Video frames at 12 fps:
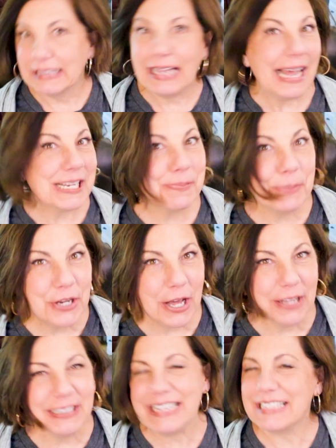Last but
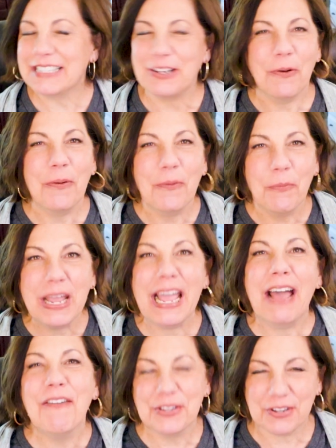not least, so we
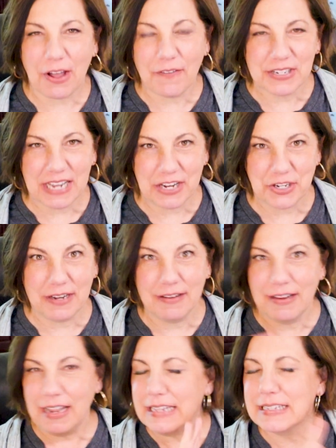have this
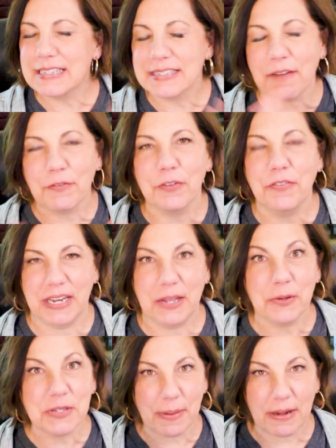conversation in several
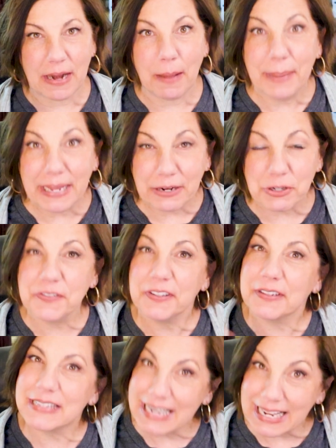videos about how
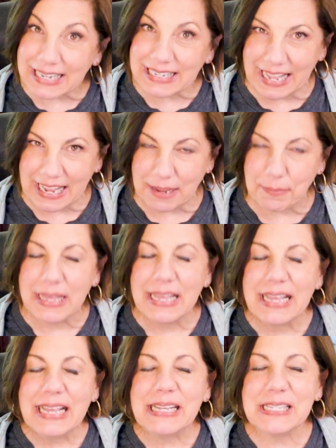Bakersfield's nickname
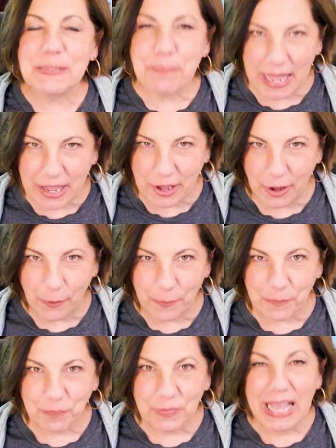is Bako.
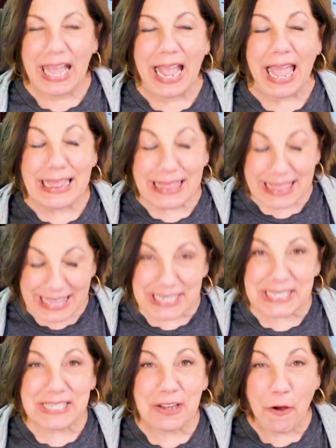And
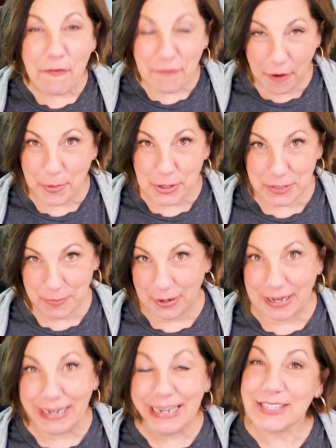this farmer's
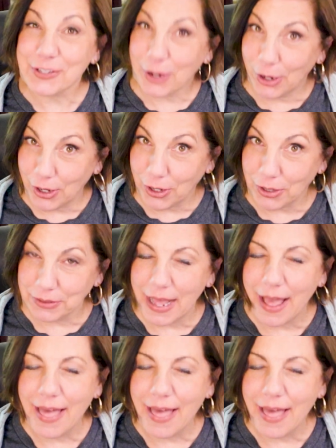market is called